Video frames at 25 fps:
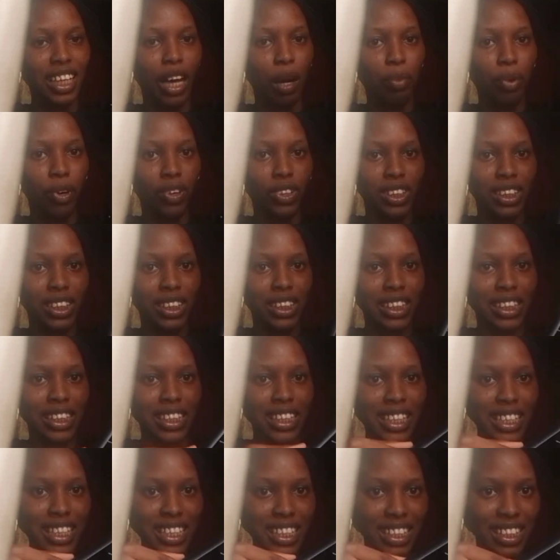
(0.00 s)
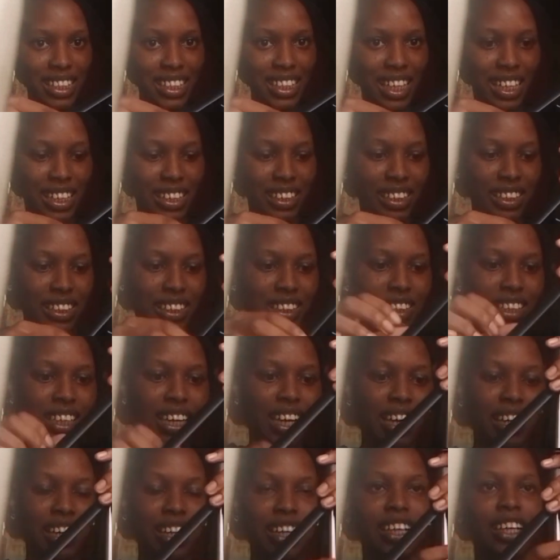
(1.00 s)
about three stands.
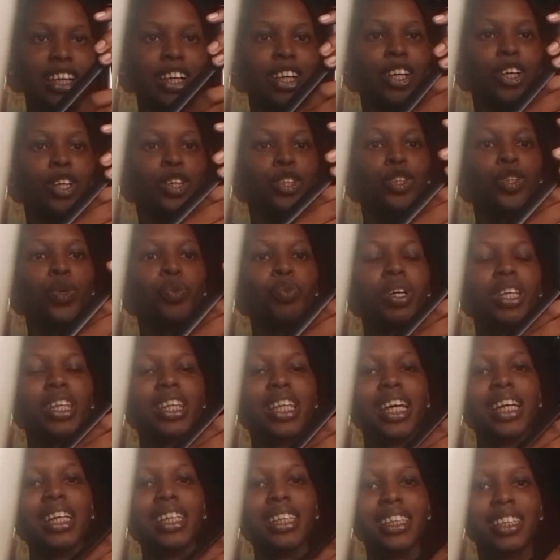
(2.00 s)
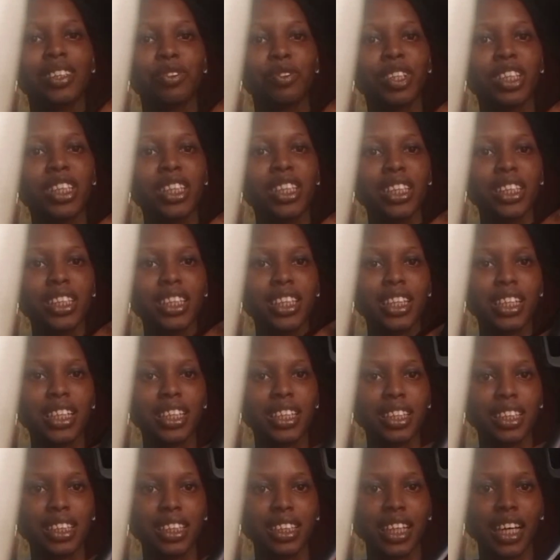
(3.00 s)
Yeah, so with that, with these three
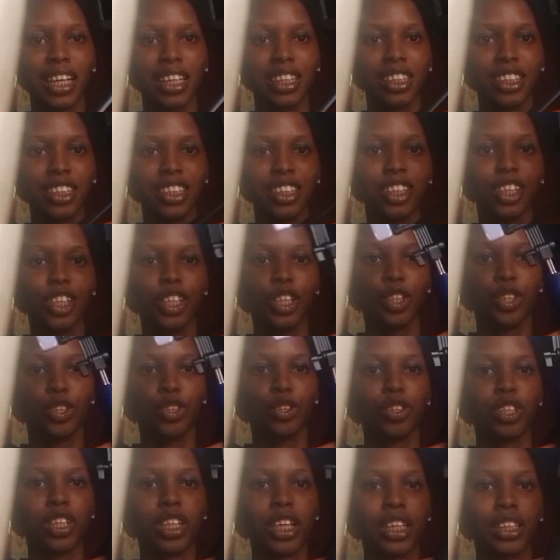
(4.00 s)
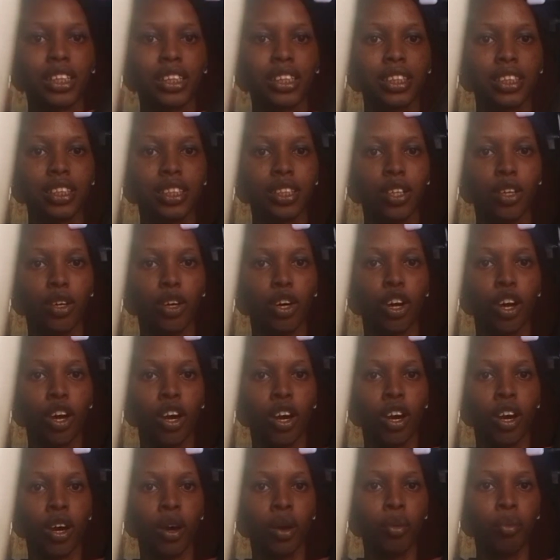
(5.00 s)
stands, you can
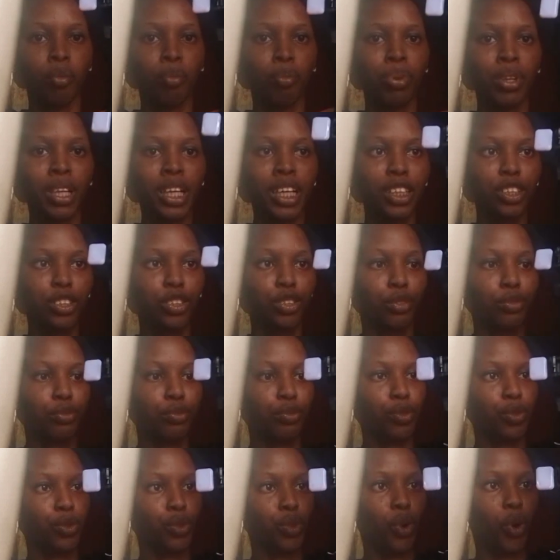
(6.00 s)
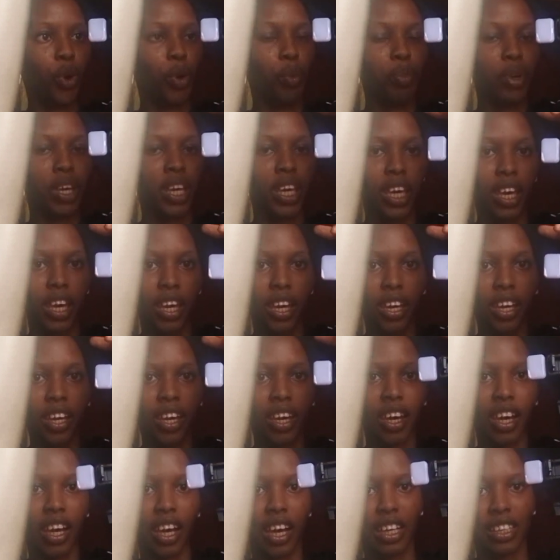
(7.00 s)
place your phone up here,
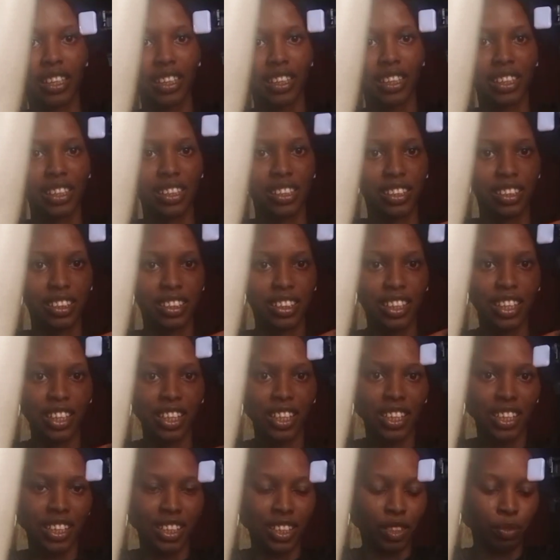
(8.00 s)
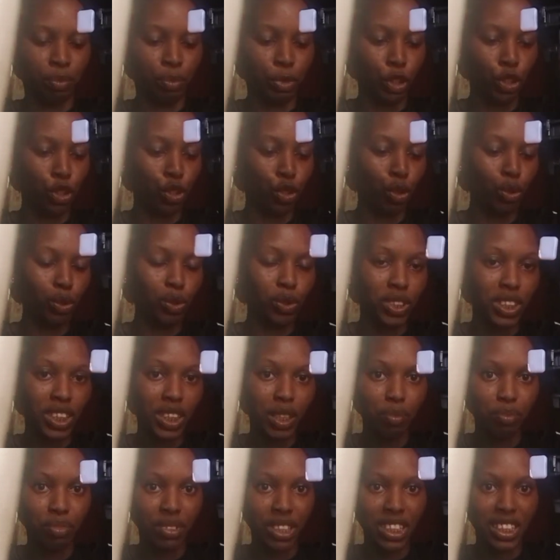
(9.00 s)
and then be sure to
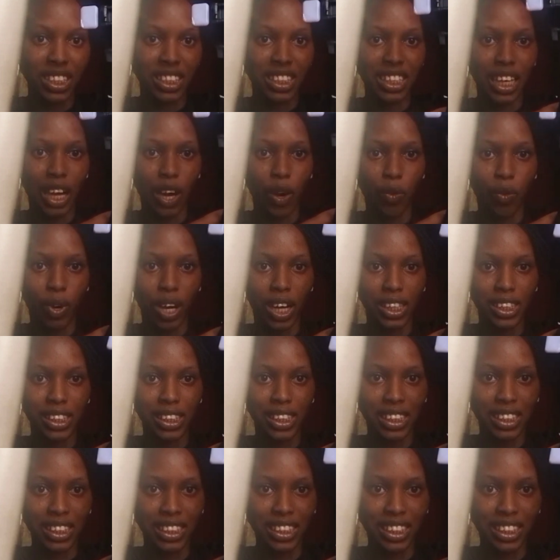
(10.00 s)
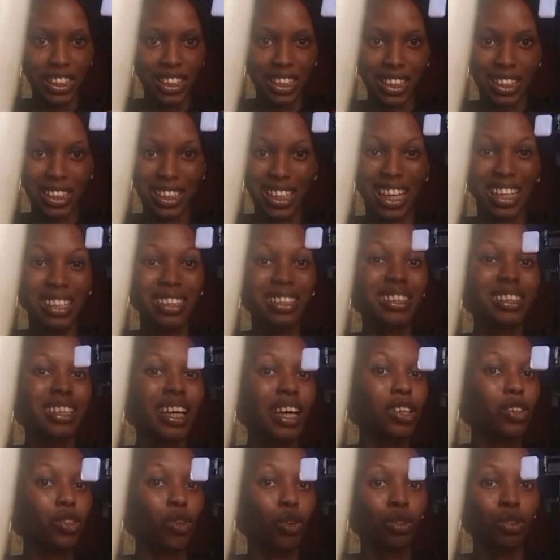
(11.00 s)
keep this down, and then it can
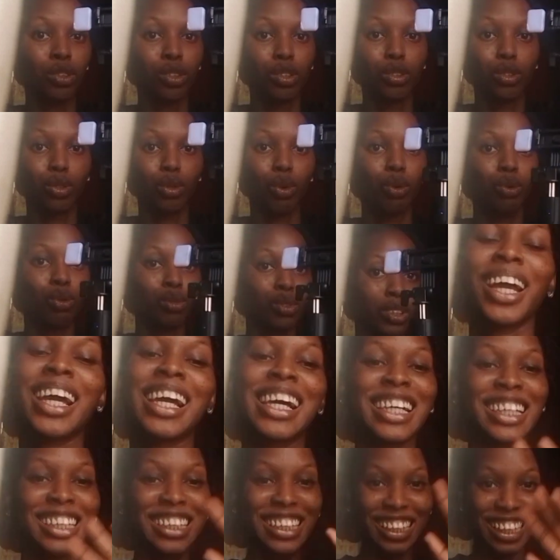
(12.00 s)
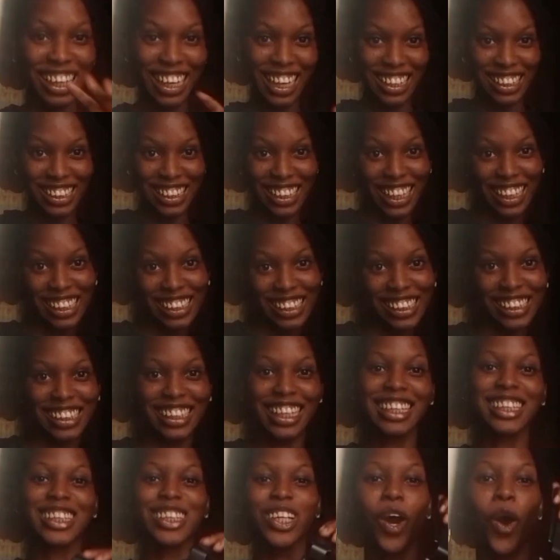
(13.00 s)
stand on its own. So guys, let's
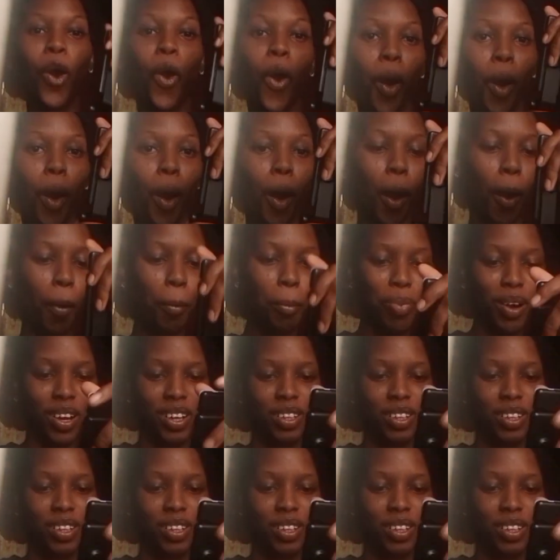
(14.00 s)
set up.